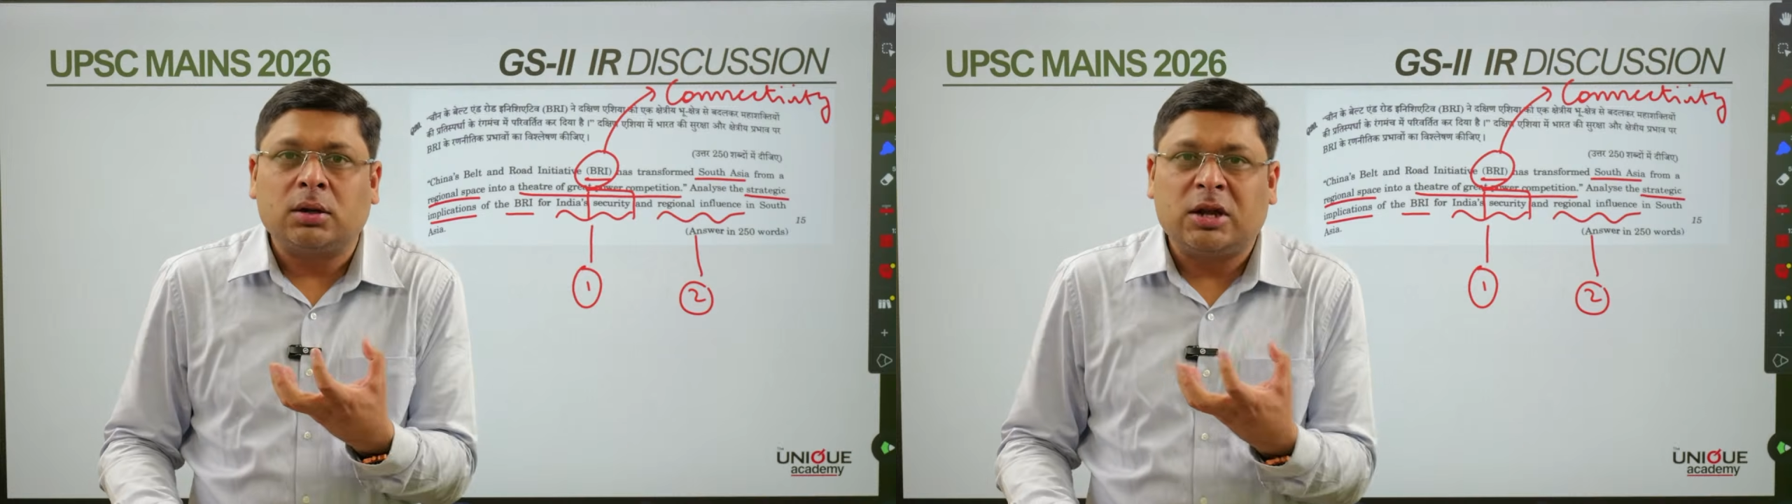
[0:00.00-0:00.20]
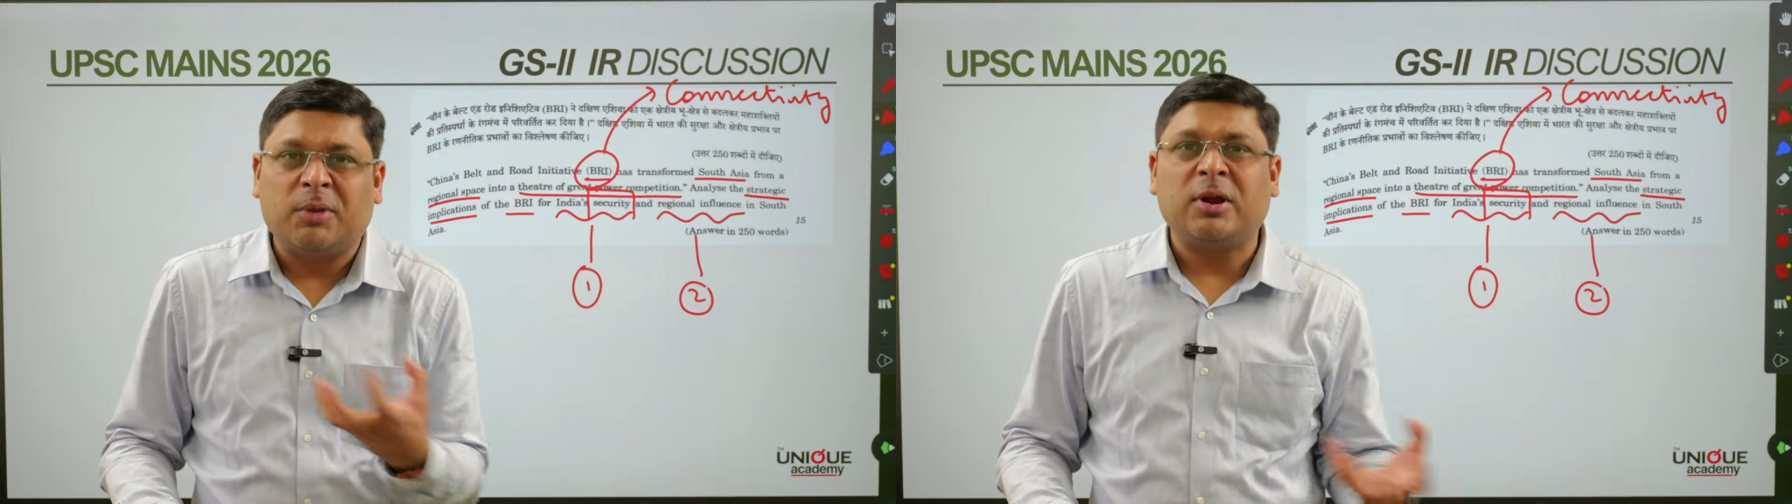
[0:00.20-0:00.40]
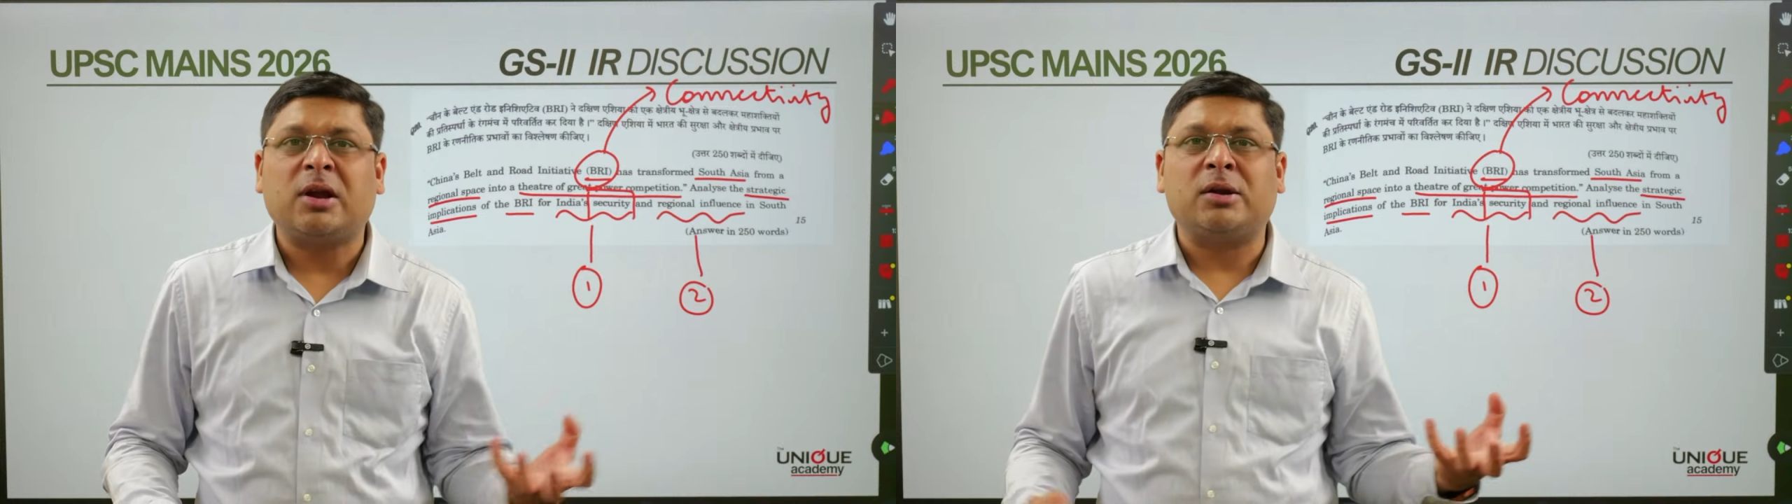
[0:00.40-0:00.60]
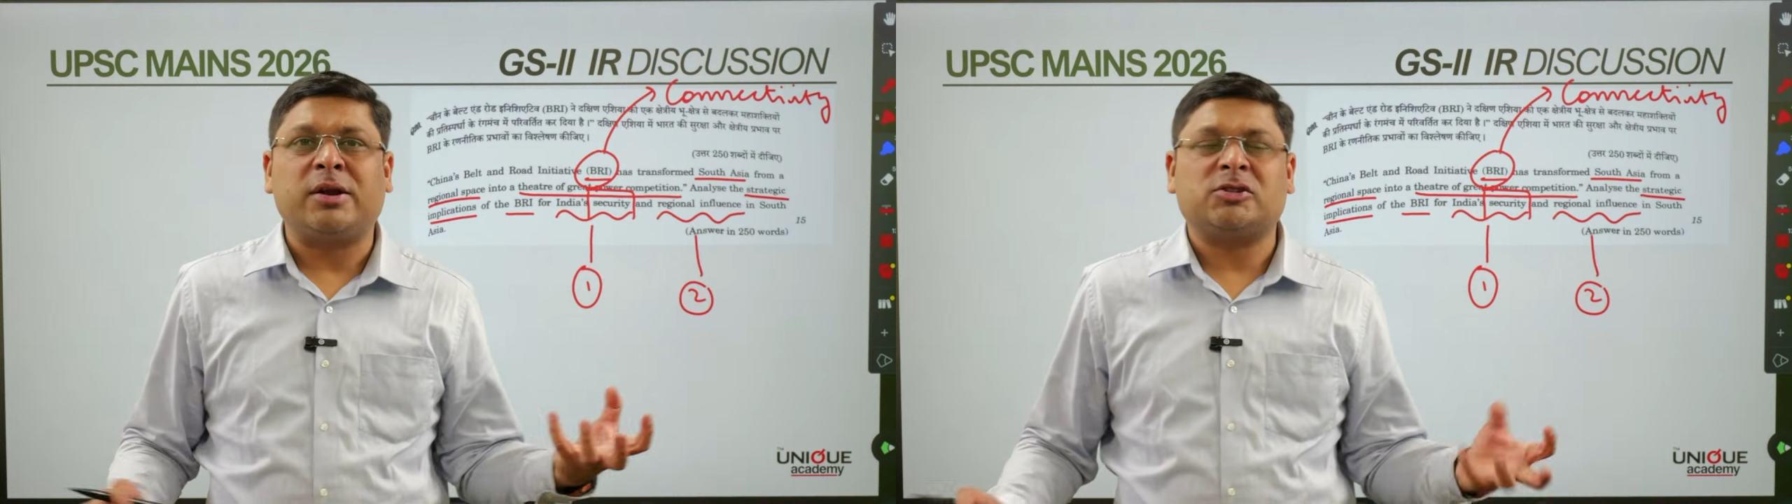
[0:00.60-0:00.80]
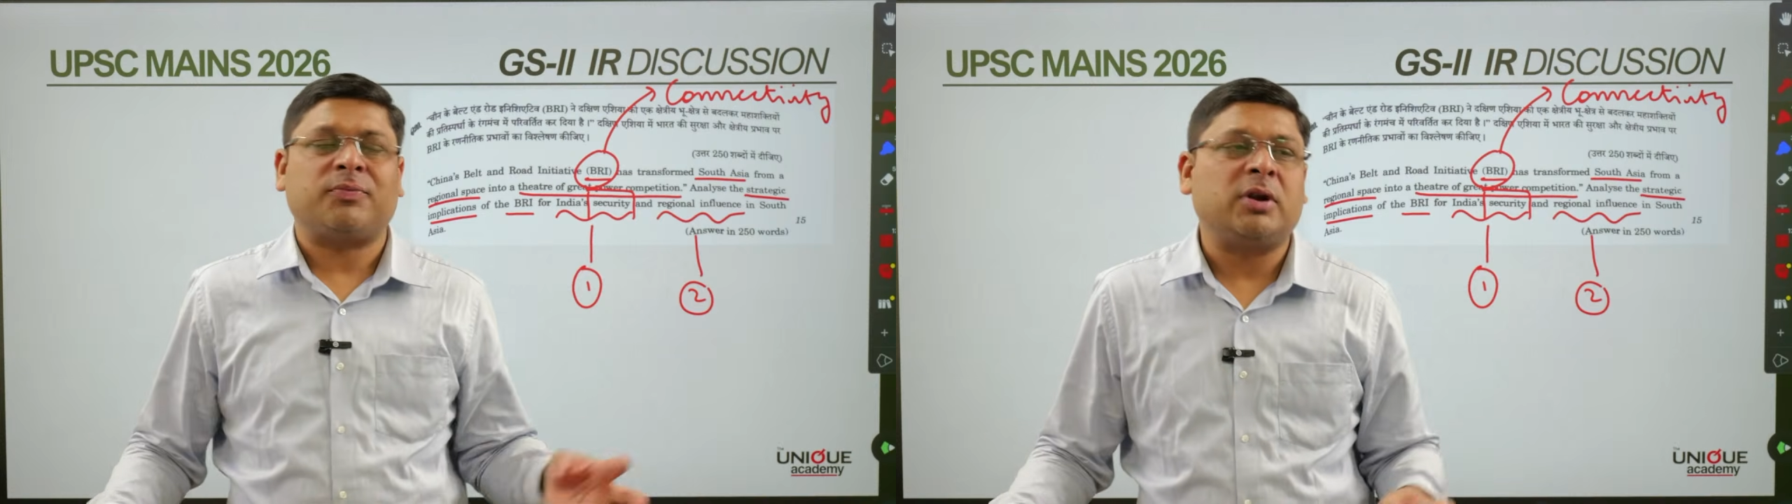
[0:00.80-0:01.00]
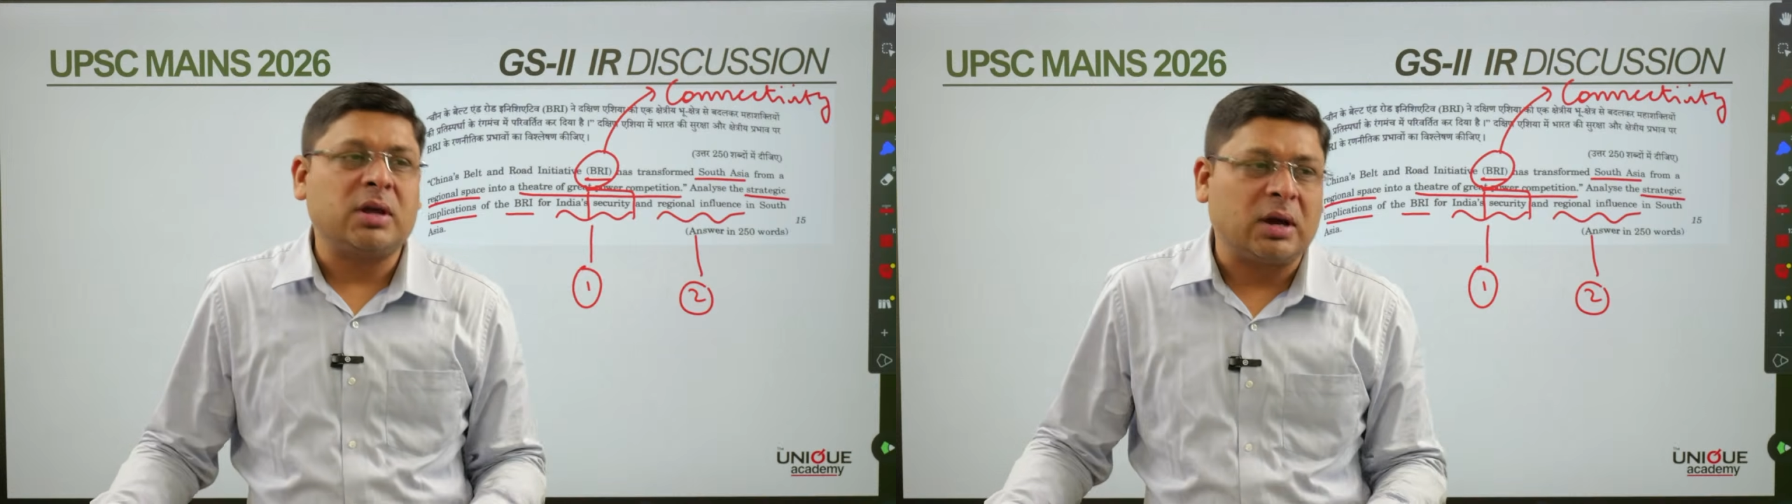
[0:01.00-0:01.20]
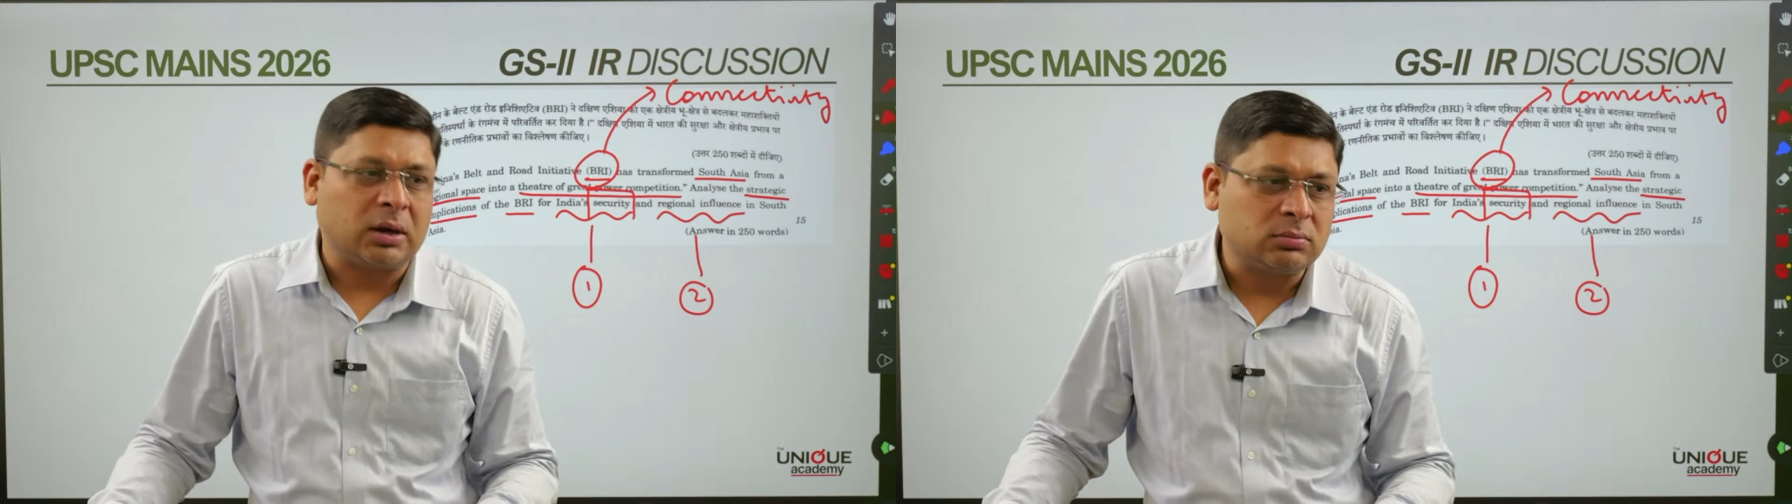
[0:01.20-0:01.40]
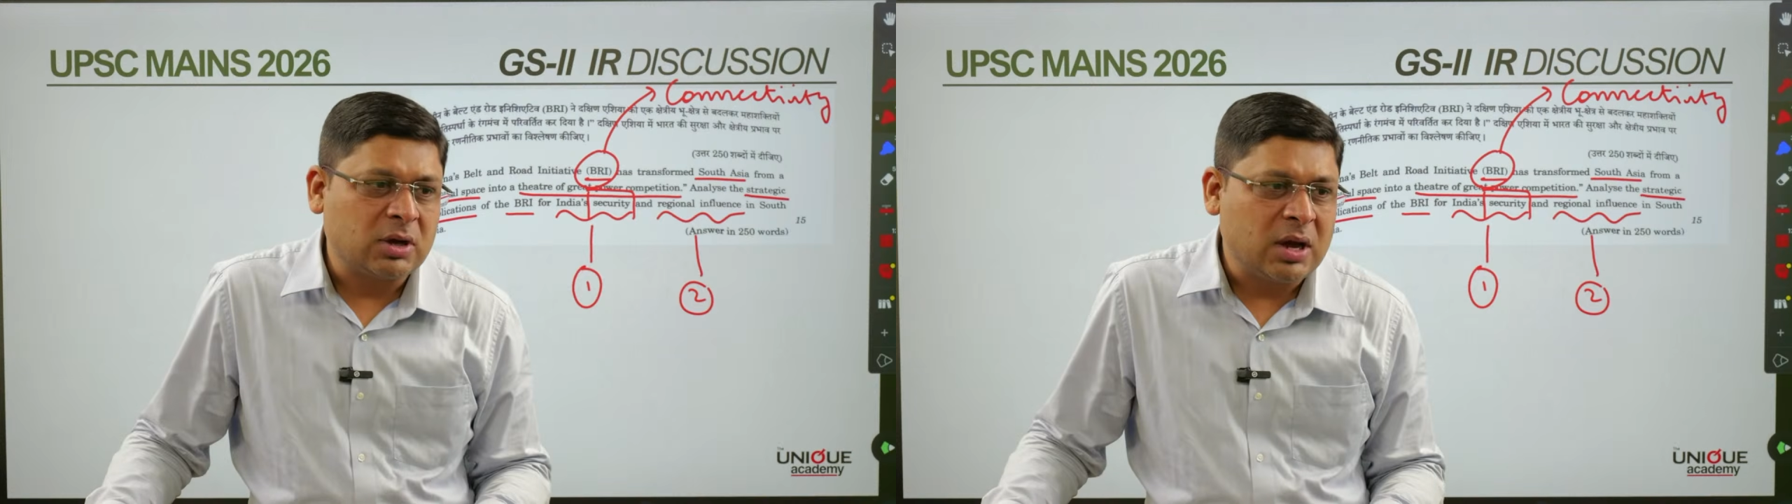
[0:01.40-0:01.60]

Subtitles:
neighboring countries of India